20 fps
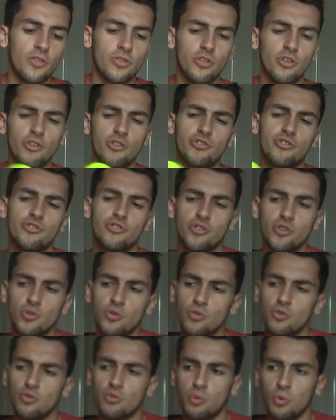the
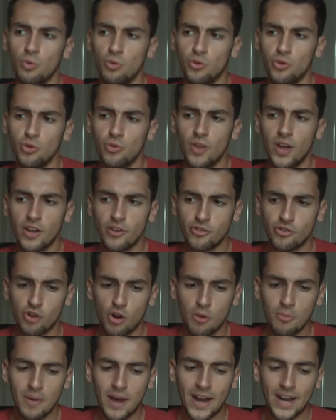shoes will do their
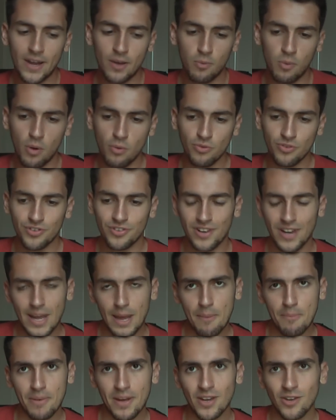job and it won't
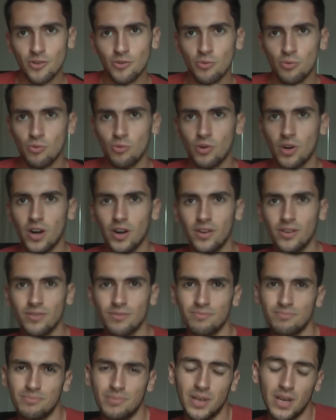slip, and you will kind of
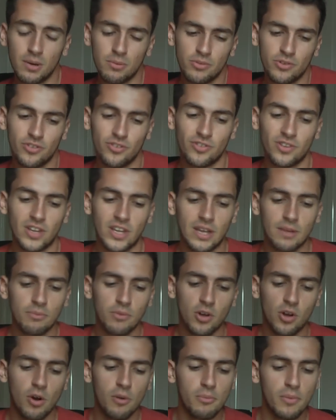be able just to keep
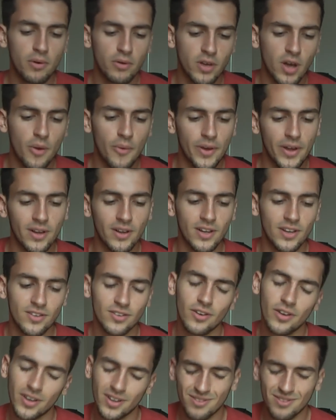the combo going. It's